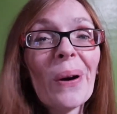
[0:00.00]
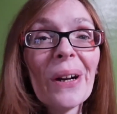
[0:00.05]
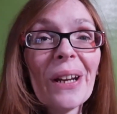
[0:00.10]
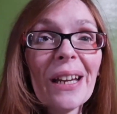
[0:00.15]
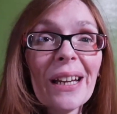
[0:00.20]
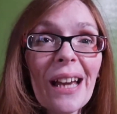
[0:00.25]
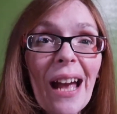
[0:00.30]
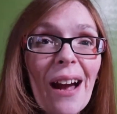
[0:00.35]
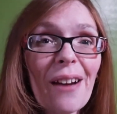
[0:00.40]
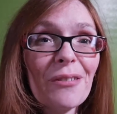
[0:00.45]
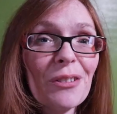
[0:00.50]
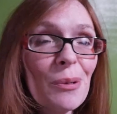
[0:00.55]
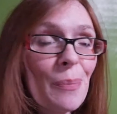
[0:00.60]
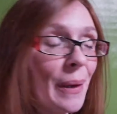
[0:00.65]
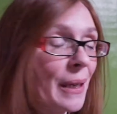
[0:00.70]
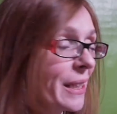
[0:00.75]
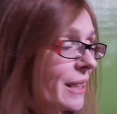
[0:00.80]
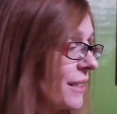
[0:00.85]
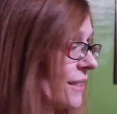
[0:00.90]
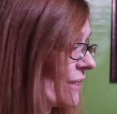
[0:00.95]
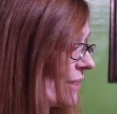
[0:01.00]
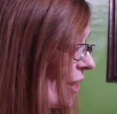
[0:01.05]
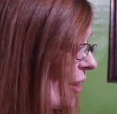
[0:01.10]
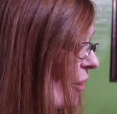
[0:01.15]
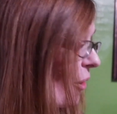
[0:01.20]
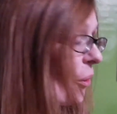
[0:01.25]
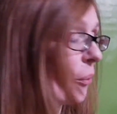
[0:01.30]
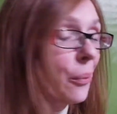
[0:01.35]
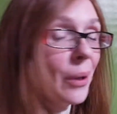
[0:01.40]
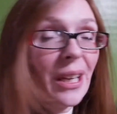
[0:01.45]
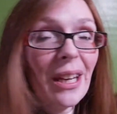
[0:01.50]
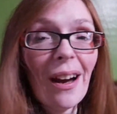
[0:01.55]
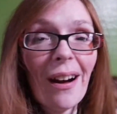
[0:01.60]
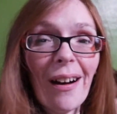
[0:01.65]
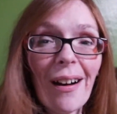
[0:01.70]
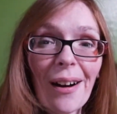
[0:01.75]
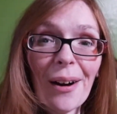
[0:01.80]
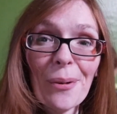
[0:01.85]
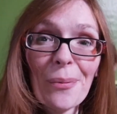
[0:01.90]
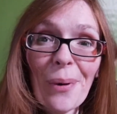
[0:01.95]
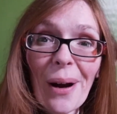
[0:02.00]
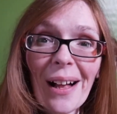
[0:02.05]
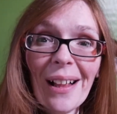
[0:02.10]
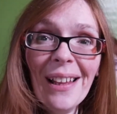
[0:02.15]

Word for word: morning, everybody. So we are well